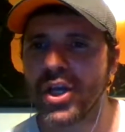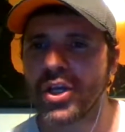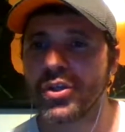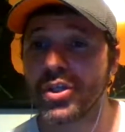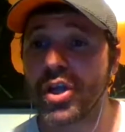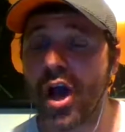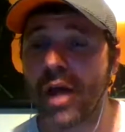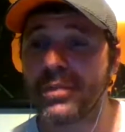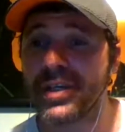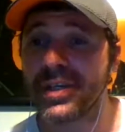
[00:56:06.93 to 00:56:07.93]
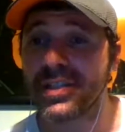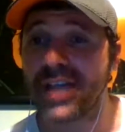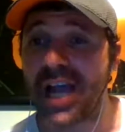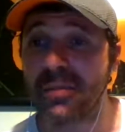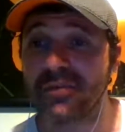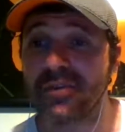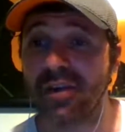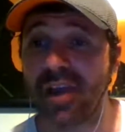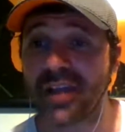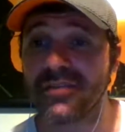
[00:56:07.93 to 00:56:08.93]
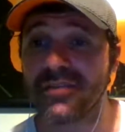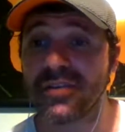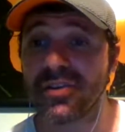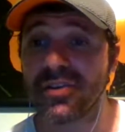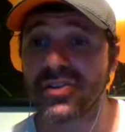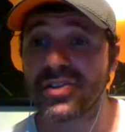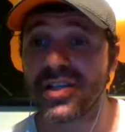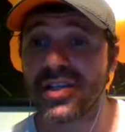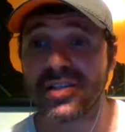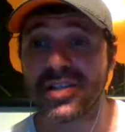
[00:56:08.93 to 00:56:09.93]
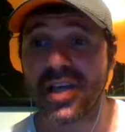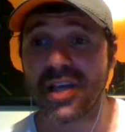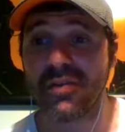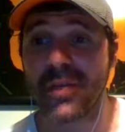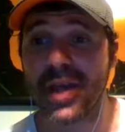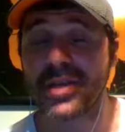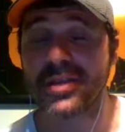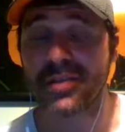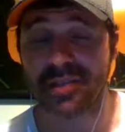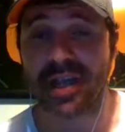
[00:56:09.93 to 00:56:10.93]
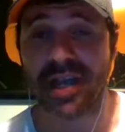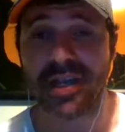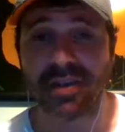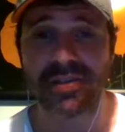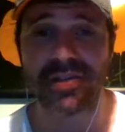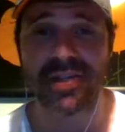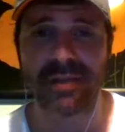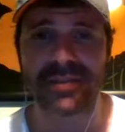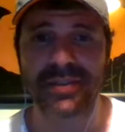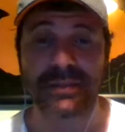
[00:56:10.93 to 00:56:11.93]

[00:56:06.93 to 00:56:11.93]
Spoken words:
Could God be a type of collective consciousness instead of a man in the sky concept?